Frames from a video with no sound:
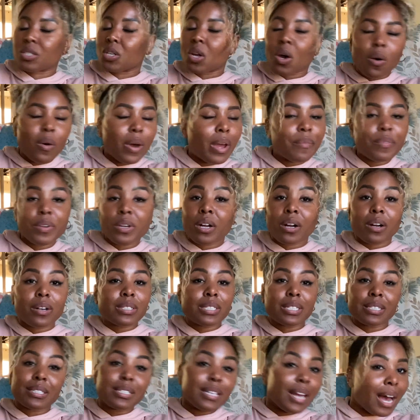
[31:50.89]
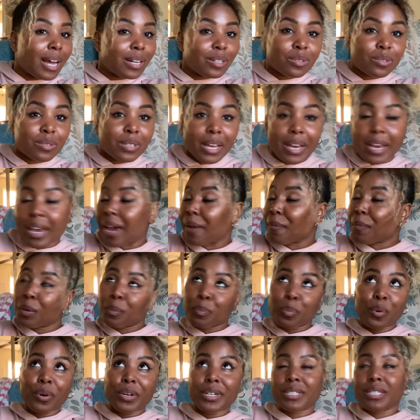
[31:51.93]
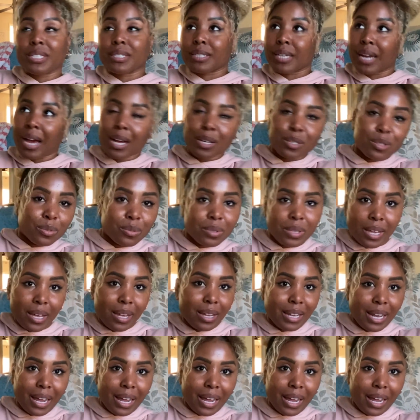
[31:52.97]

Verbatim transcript: No, every girl does not do that. Every boy does not do that.